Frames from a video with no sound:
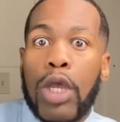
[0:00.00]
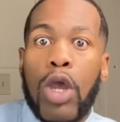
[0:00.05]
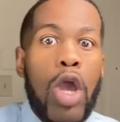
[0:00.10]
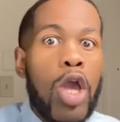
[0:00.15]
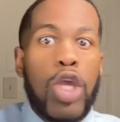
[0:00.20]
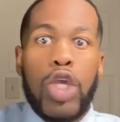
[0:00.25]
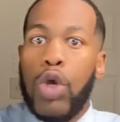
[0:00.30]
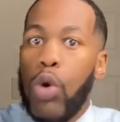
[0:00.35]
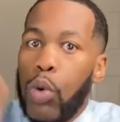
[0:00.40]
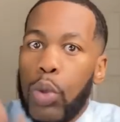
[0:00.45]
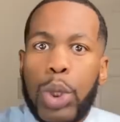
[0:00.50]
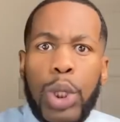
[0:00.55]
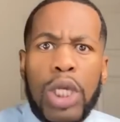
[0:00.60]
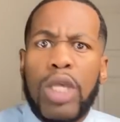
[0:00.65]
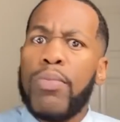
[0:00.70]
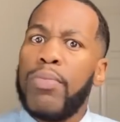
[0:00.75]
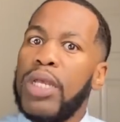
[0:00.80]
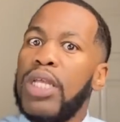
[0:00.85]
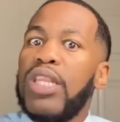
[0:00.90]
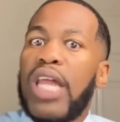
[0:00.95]
You
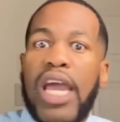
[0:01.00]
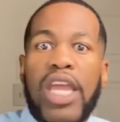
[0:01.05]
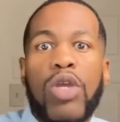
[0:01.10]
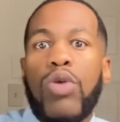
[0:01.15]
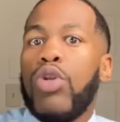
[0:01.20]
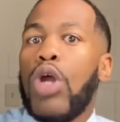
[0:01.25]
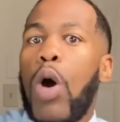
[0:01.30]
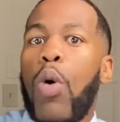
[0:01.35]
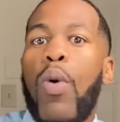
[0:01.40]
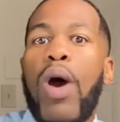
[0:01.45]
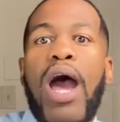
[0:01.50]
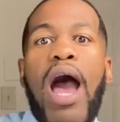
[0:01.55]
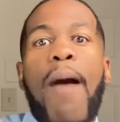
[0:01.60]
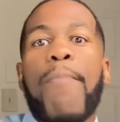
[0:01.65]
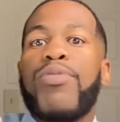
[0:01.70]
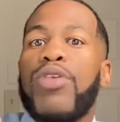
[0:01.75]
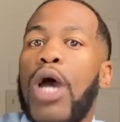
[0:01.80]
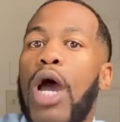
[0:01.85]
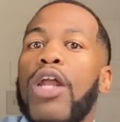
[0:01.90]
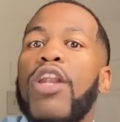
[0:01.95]
just be like, you know what? I'm
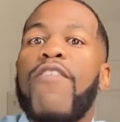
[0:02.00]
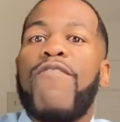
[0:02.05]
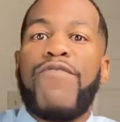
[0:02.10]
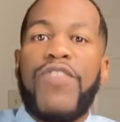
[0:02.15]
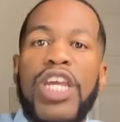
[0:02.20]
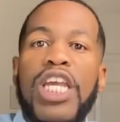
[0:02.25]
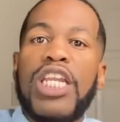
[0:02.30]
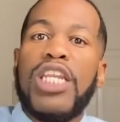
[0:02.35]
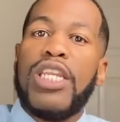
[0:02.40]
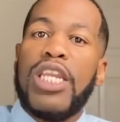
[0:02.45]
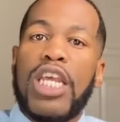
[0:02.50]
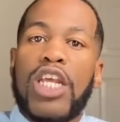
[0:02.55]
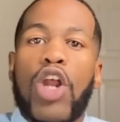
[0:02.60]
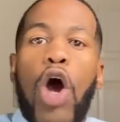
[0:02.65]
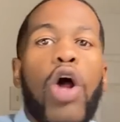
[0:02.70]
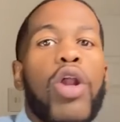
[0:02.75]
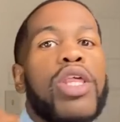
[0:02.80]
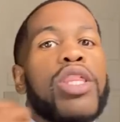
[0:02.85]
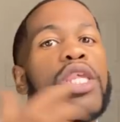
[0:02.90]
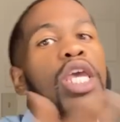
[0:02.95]
tired of feeding in
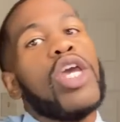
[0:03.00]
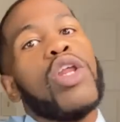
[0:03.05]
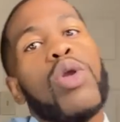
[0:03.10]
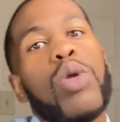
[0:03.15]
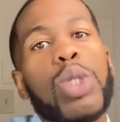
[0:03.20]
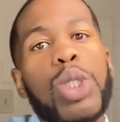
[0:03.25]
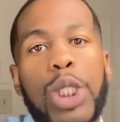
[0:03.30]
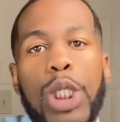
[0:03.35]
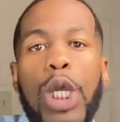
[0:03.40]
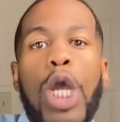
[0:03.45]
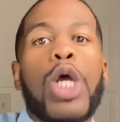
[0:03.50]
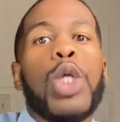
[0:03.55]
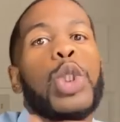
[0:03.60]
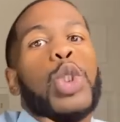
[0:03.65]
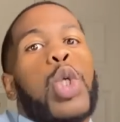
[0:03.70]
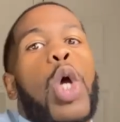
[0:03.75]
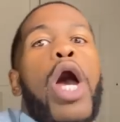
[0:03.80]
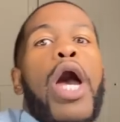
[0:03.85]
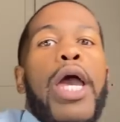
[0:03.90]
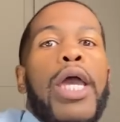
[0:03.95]
all this energy,
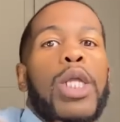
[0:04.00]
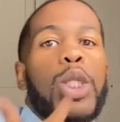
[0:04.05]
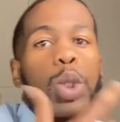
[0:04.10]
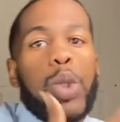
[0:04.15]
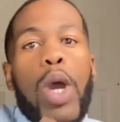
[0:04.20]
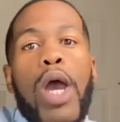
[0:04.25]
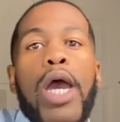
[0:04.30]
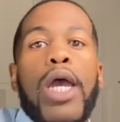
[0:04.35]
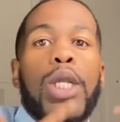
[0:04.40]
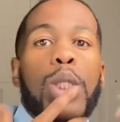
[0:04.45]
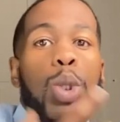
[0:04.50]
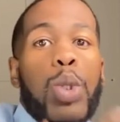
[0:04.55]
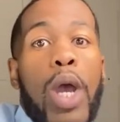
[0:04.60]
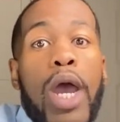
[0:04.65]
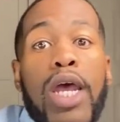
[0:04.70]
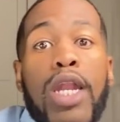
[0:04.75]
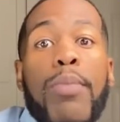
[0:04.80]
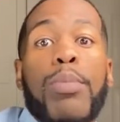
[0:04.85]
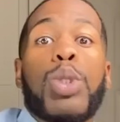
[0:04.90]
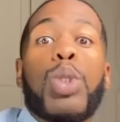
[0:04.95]
trying, trying,
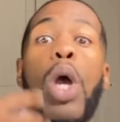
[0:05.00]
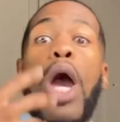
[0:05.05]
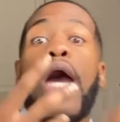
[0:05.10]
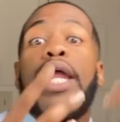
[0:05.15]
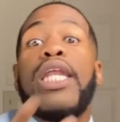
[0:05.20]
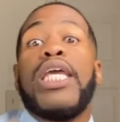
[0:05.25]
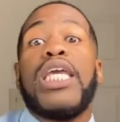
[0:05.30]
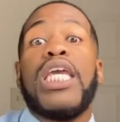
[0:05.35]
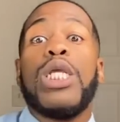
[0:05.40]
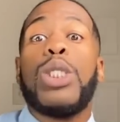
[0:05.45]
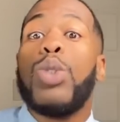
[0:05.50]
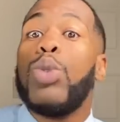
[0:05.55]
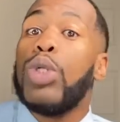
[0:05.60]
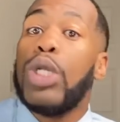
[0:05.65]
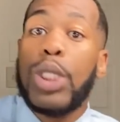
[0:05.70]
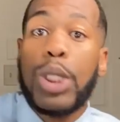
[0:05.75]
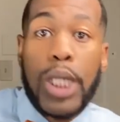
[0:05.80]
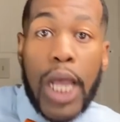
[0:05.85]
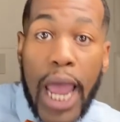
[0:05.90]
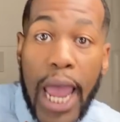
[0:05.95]
trying. I'm trying to get you to
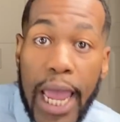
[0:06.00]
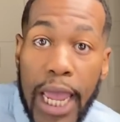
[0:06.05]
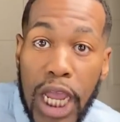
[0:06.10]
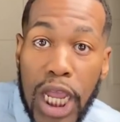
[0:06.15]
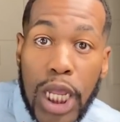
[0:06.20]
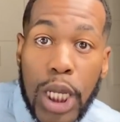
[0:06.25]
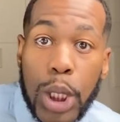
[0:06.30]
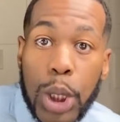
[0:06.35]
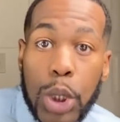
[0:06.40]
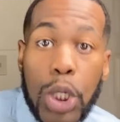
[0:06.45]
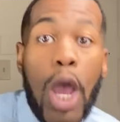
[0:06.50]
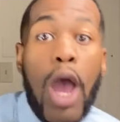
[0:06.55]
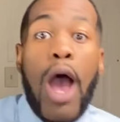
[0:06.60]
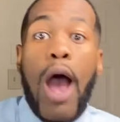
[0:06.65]
change.